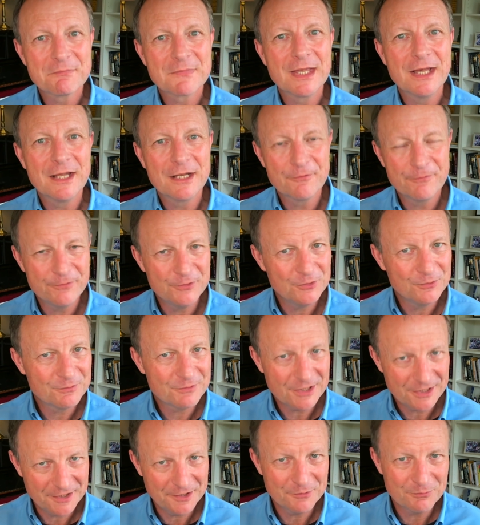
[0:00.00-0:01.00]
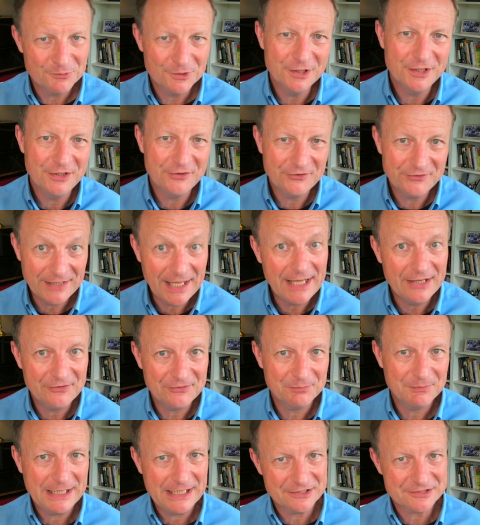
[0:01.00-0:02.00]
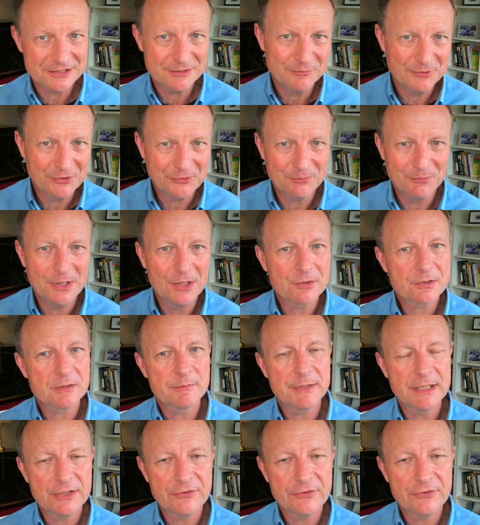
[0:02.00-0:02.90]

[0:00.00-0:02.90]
and a few kind words. That's actually what's welcoming.